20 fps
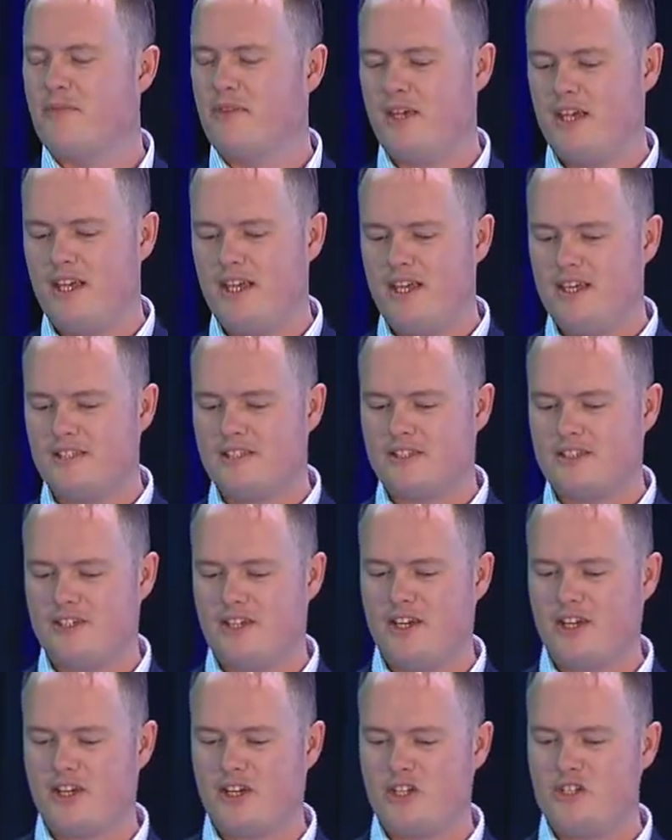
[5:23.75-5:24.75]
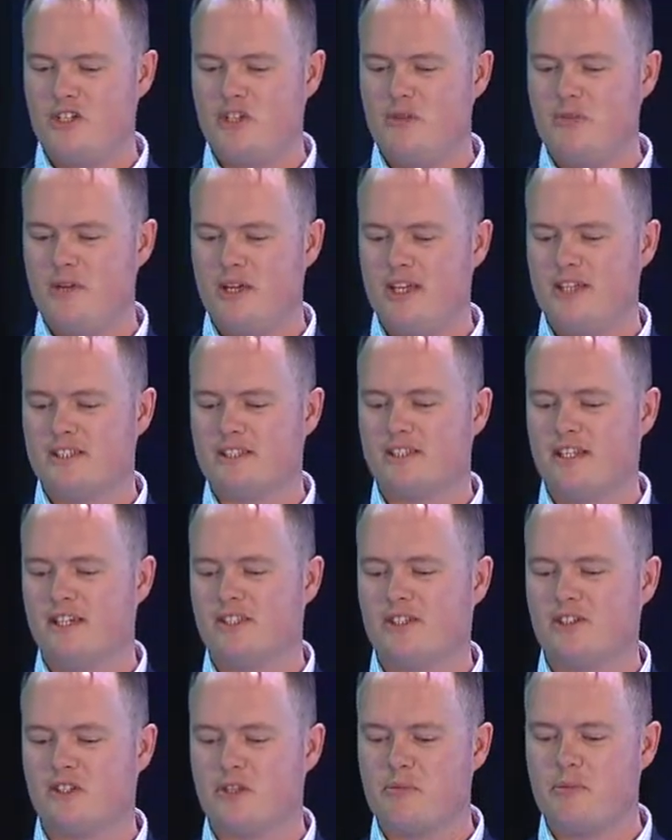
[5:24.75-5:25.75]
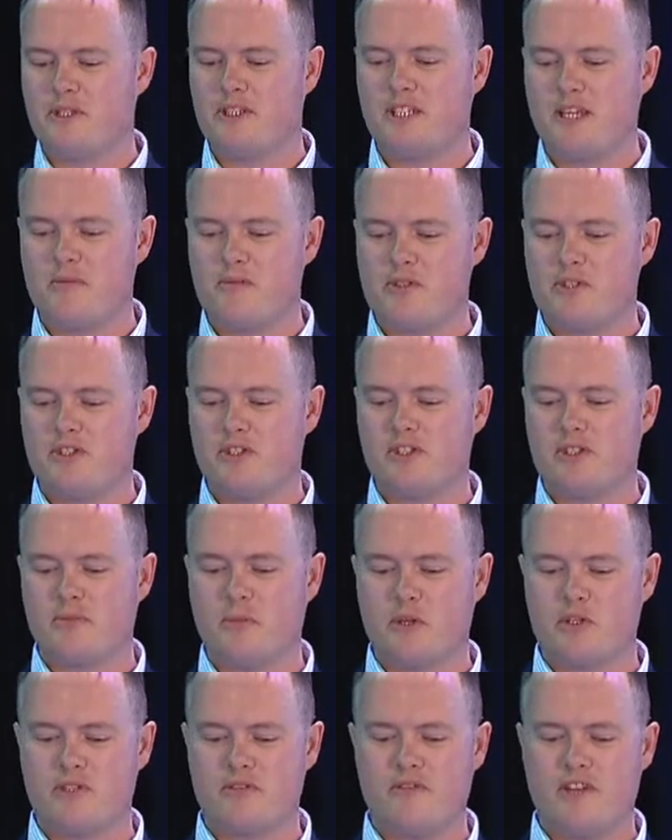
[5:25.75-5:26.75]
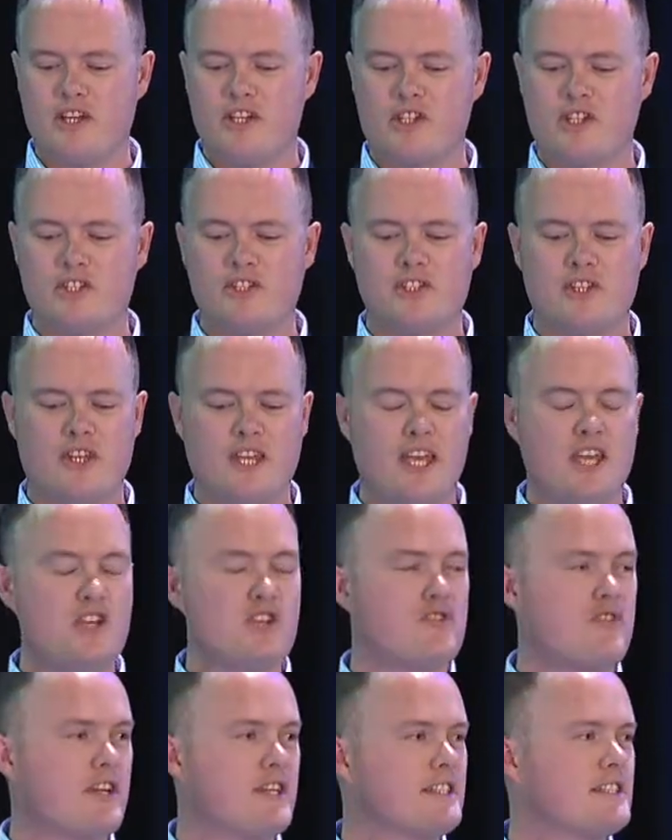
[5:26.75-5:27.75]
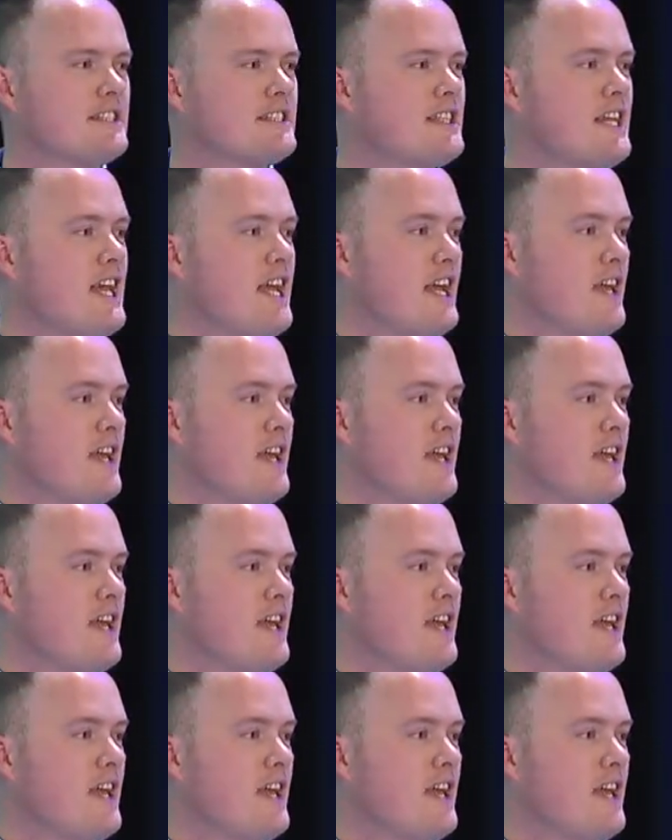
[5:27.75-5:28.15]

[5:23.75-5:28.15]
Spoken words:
is consumer insights on the perceptions, the motivations and interests,